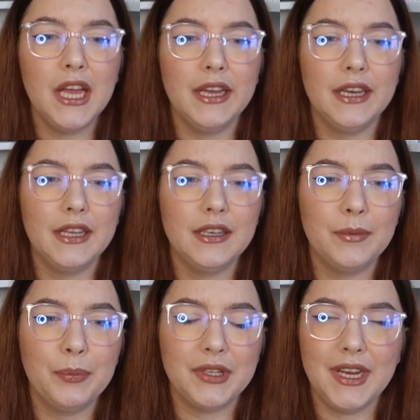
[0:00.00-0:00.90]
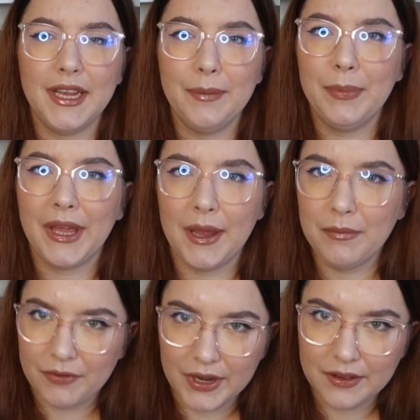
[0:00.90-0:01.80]
But they
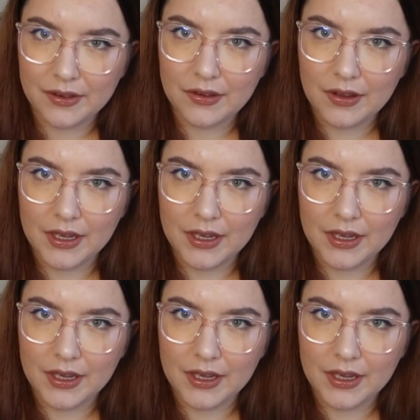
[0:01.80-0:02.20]
became friends,